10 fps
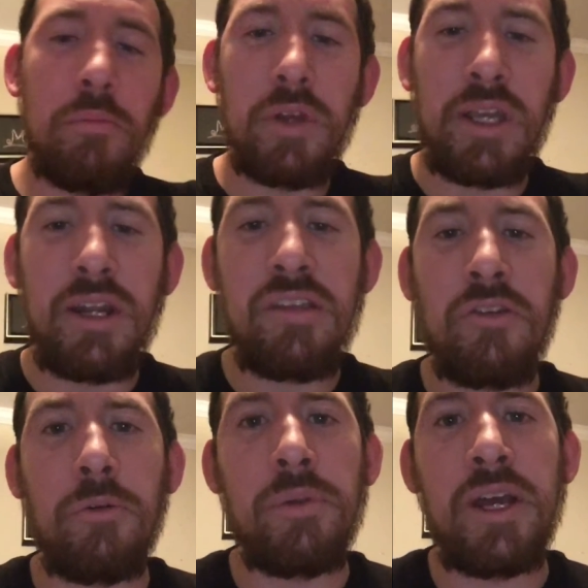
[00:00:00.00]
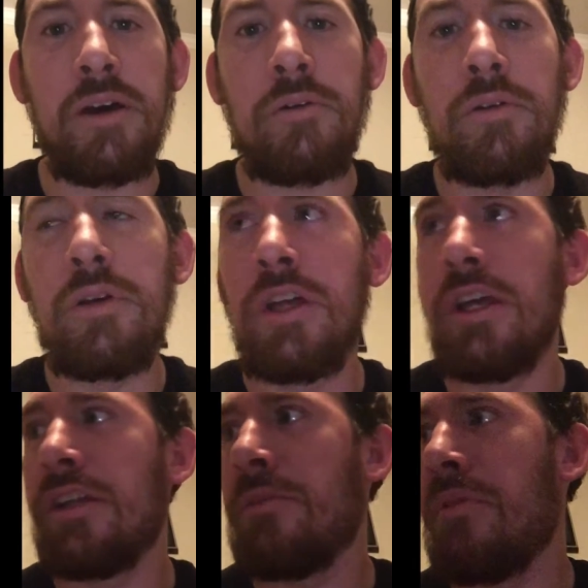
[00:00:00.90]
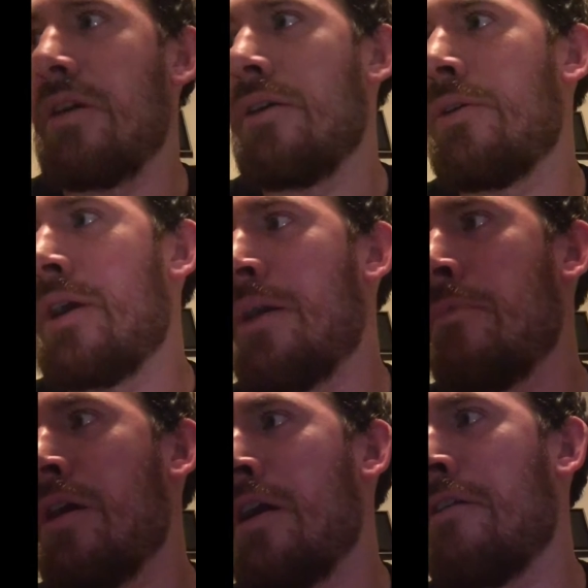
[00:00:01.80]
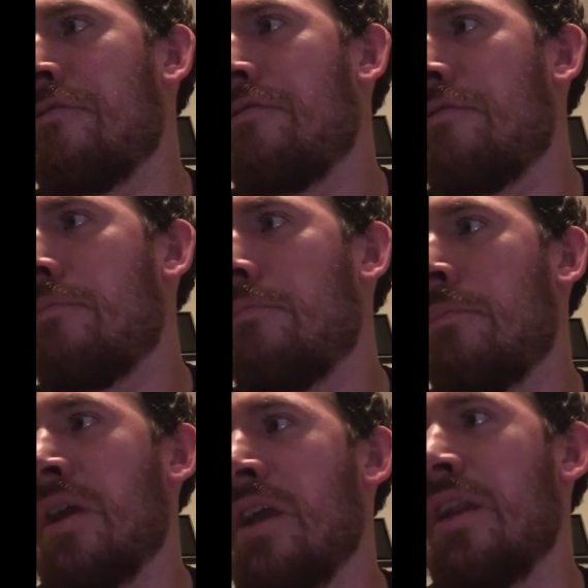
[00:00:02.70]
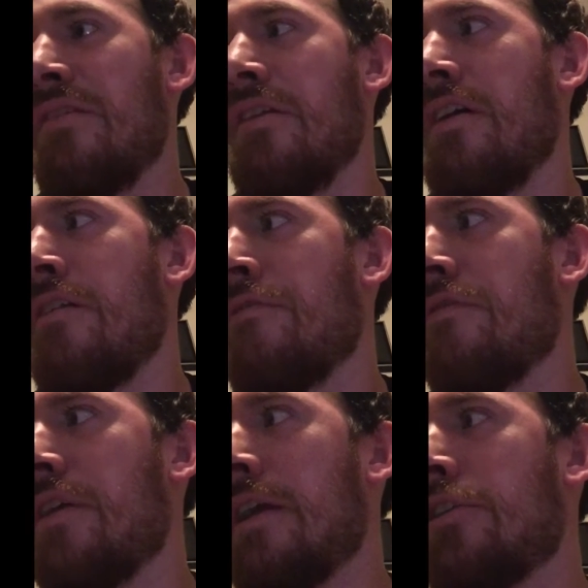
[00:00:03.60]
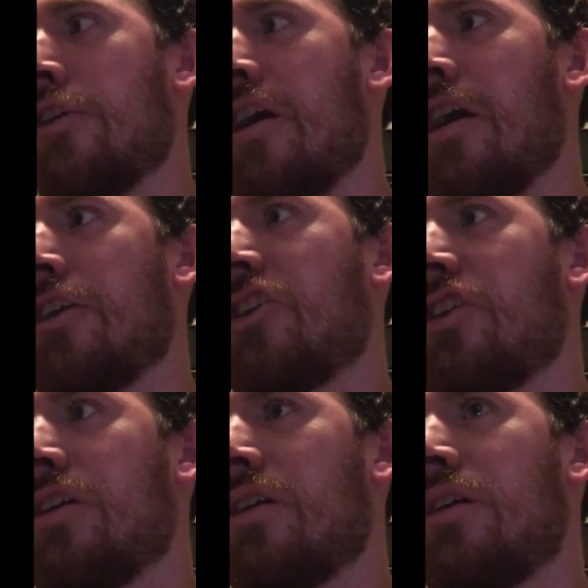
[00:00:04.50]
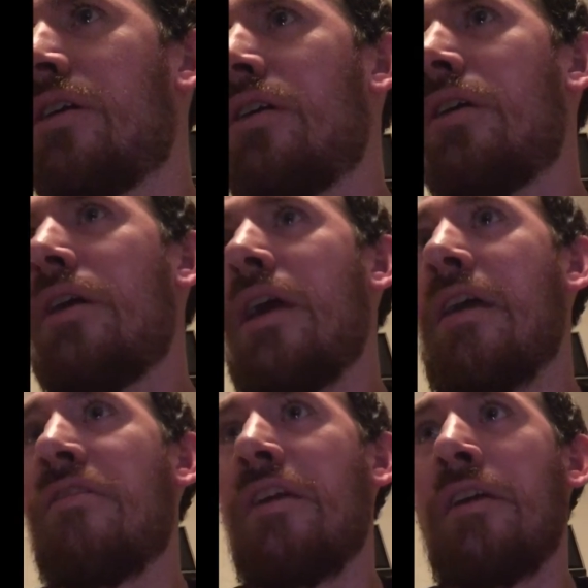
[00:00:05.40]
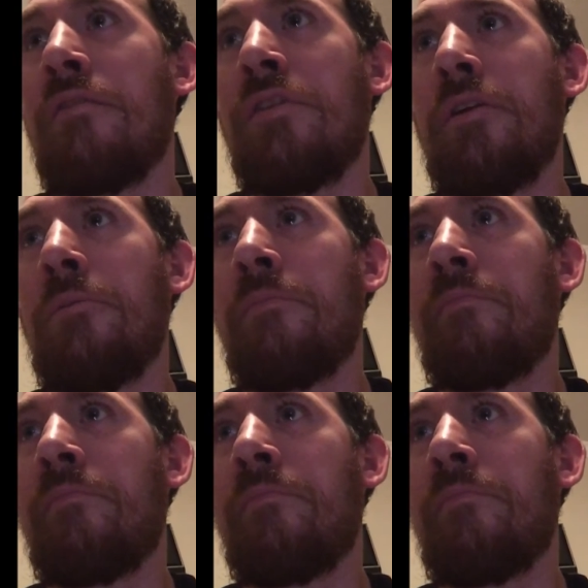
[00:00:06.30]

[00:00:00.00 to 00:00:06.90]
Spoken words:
McKinney's home now. Tomorrow, I'm off, McKinney's off, and Josh has an interview.